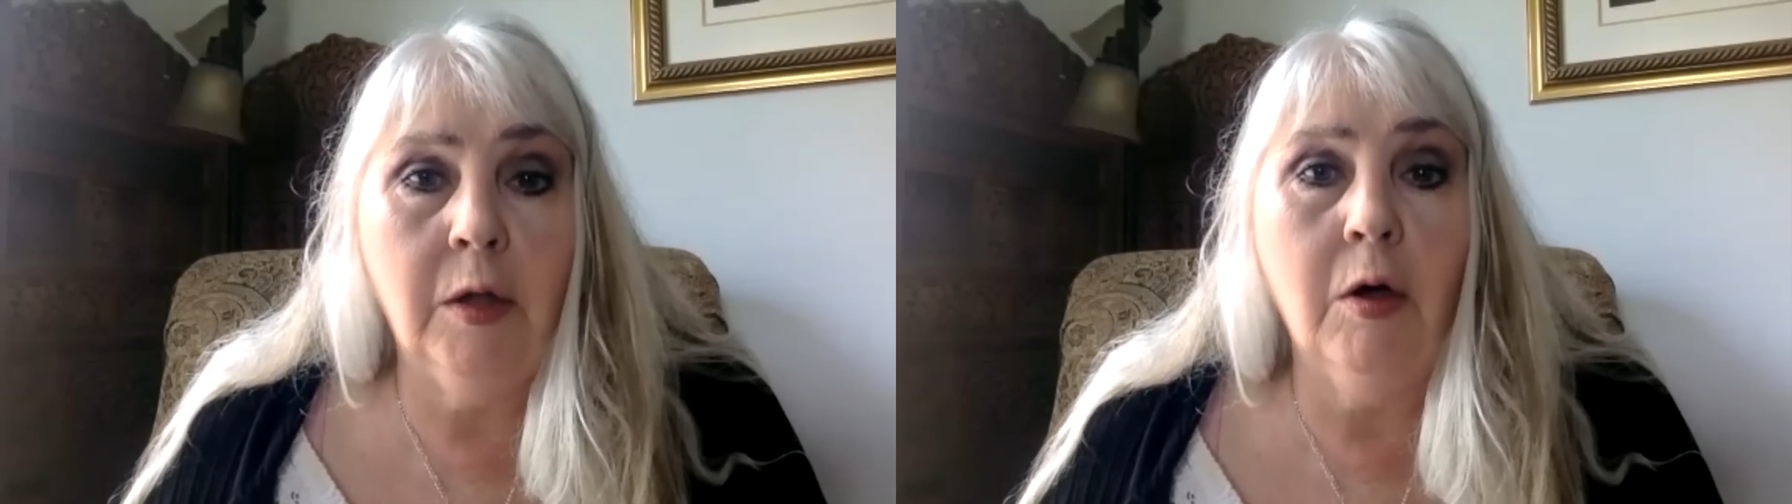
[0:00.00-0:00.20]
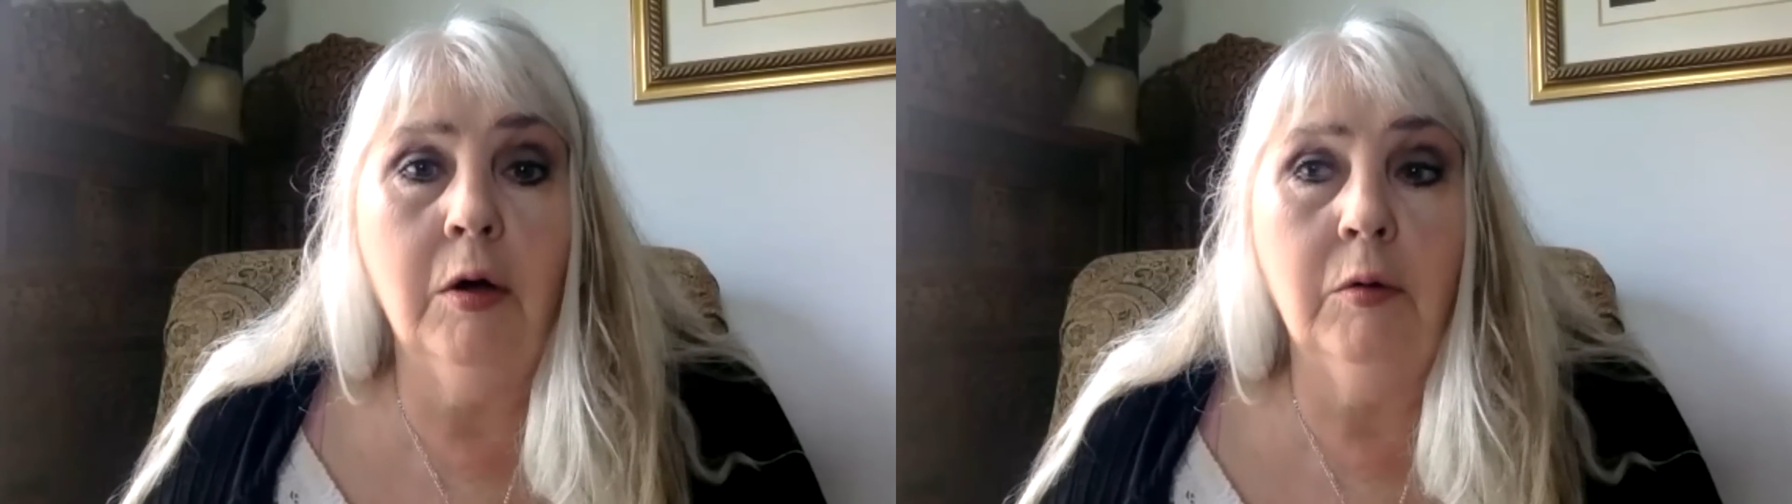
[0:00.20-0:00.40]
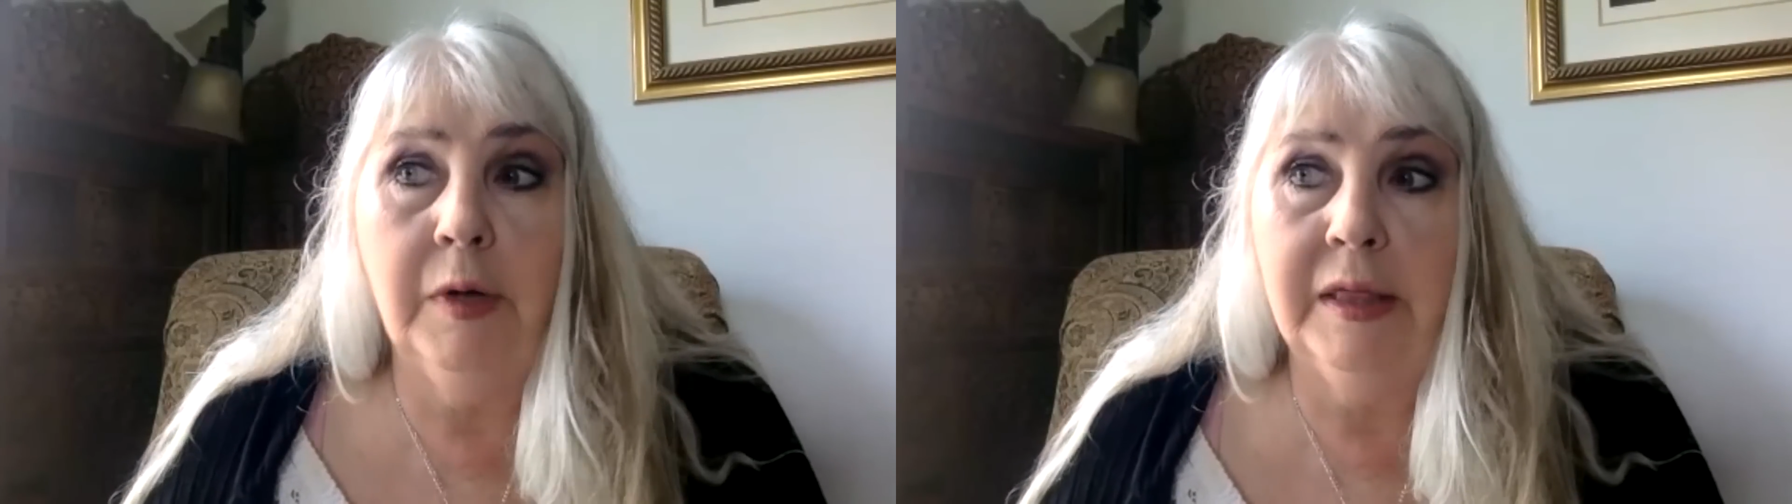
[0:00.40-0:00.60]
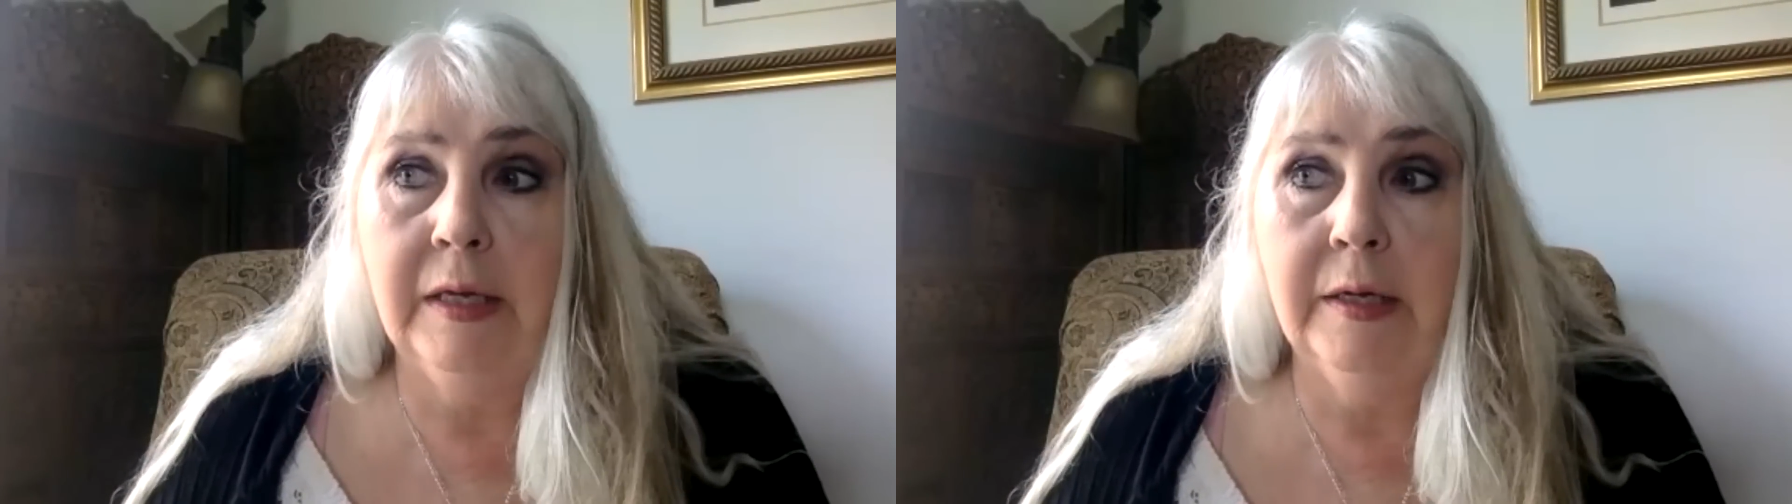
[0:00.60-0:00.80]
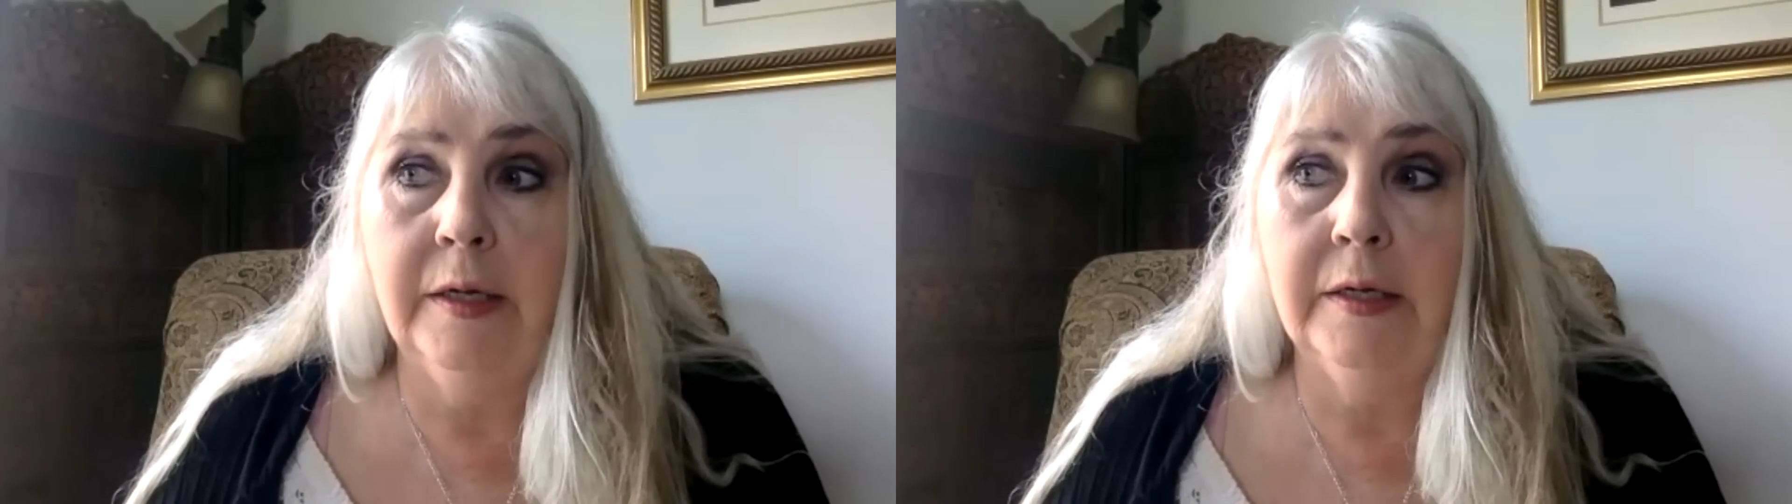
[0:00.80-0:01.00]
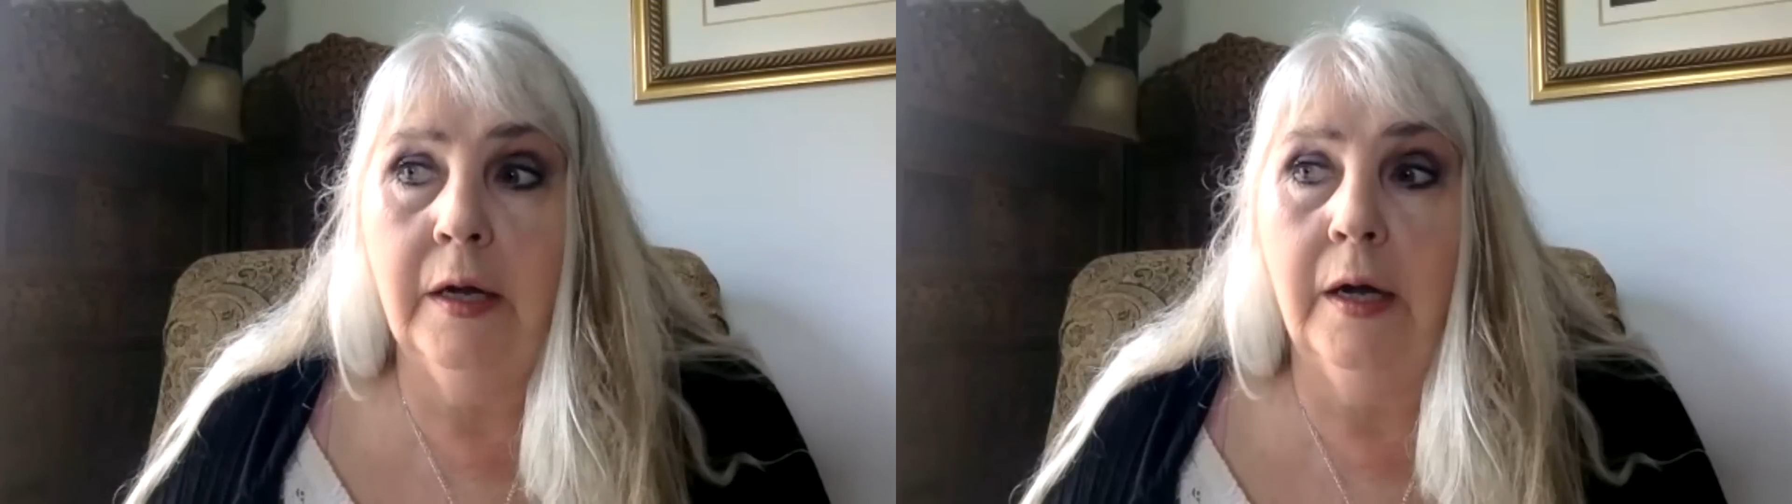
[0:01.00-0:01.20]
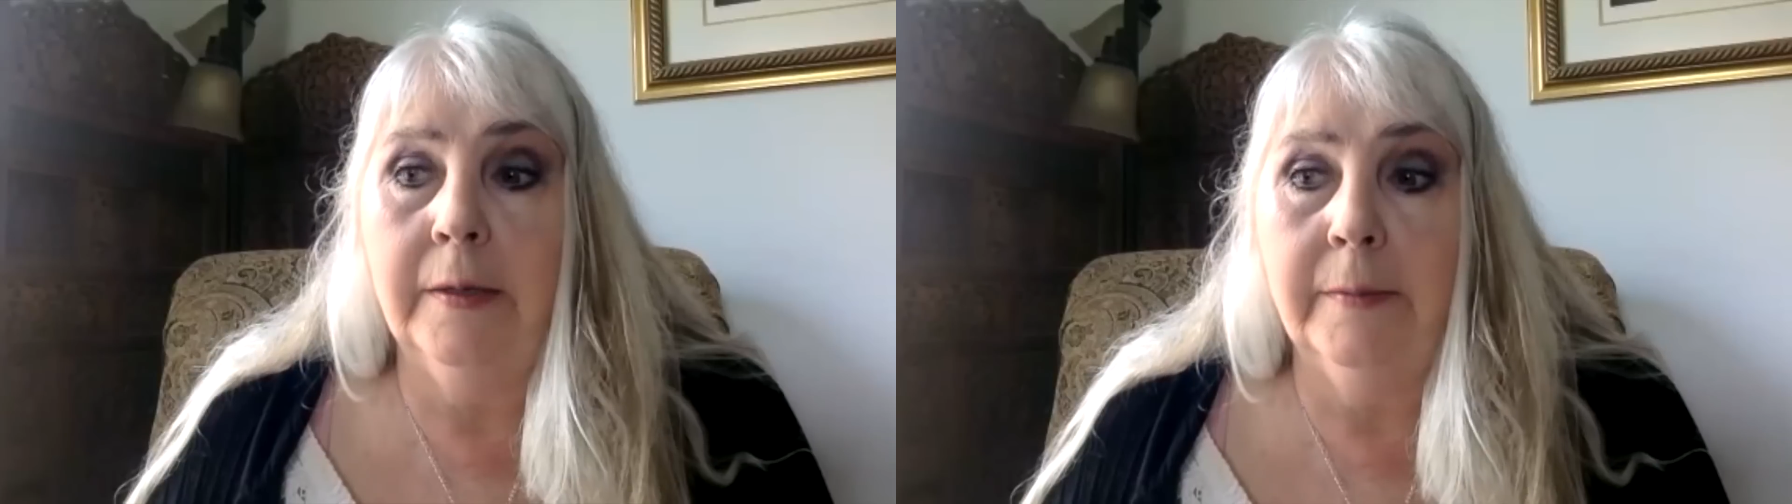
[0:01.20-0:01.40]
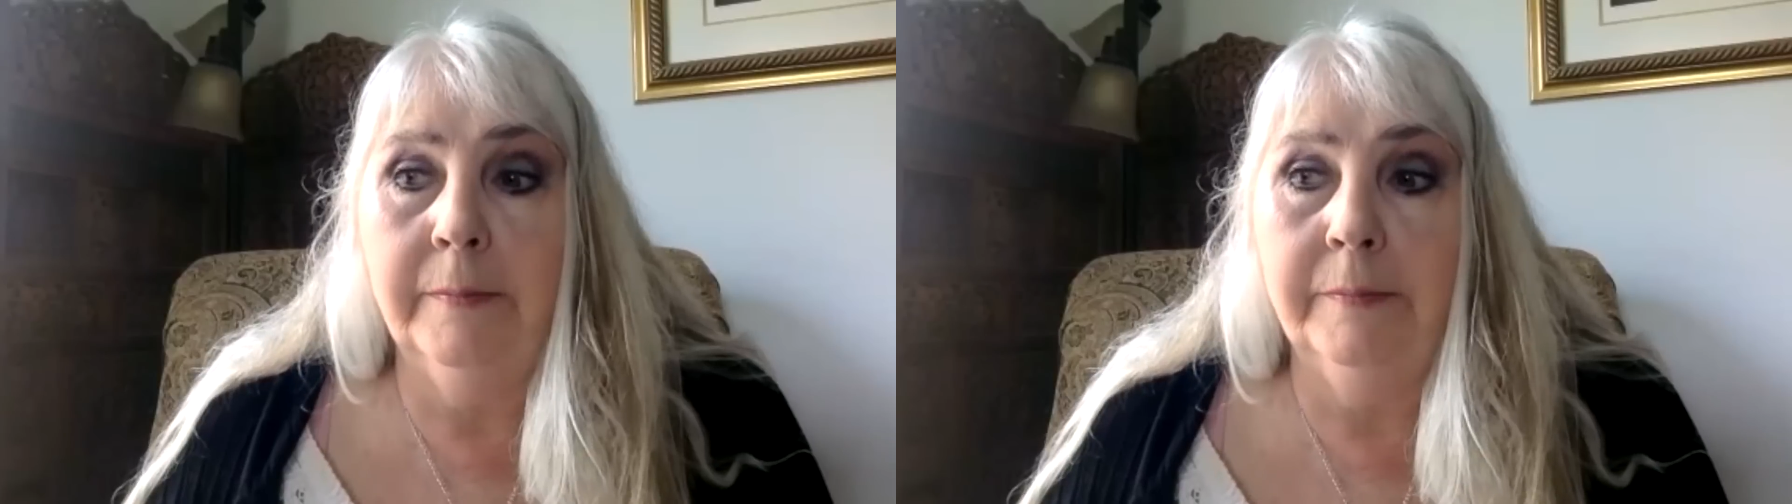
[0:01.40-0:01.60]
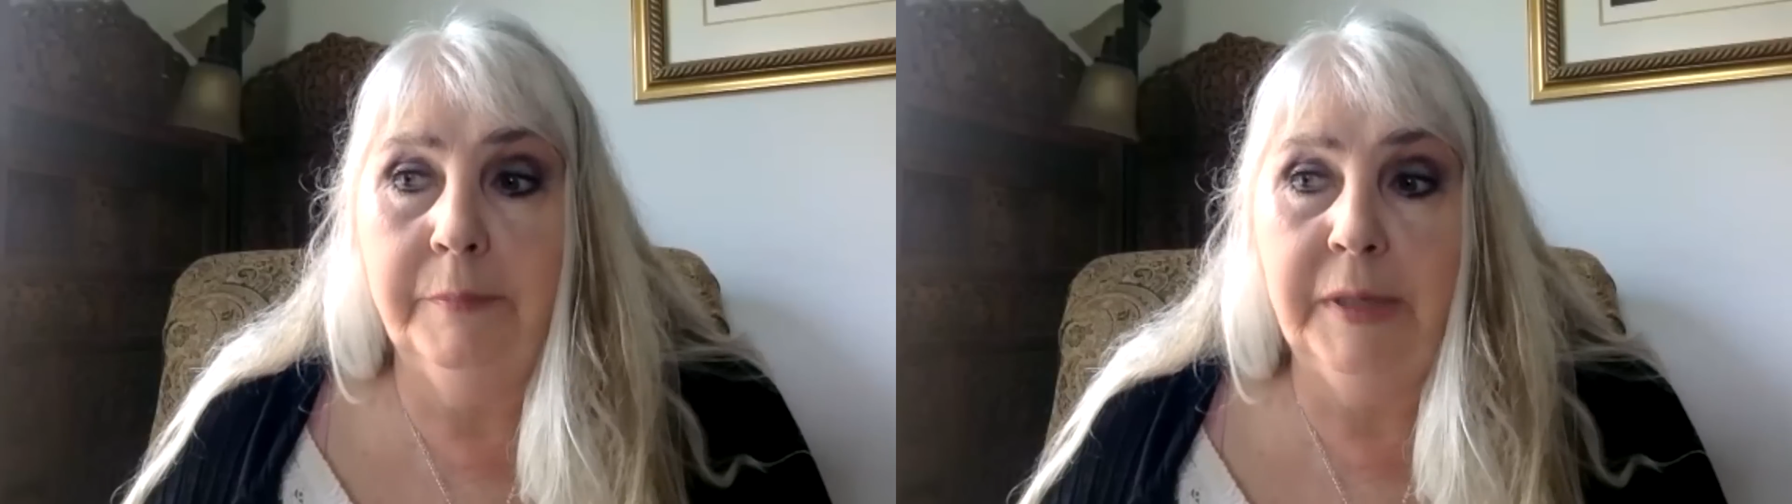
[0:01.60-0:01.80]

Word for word: long within it um,